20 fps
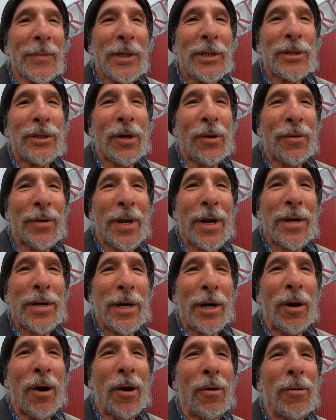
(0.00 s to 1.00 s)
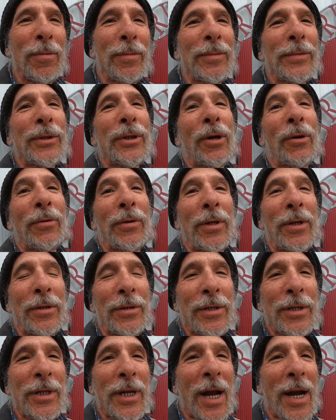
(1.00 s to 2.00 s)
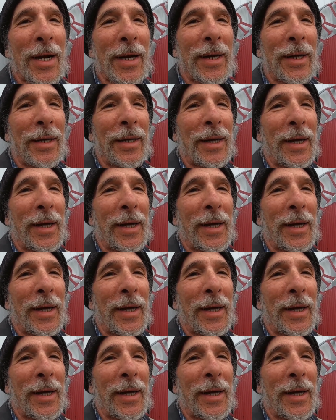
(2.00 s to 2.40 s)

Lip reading: So there you go. So you're stuck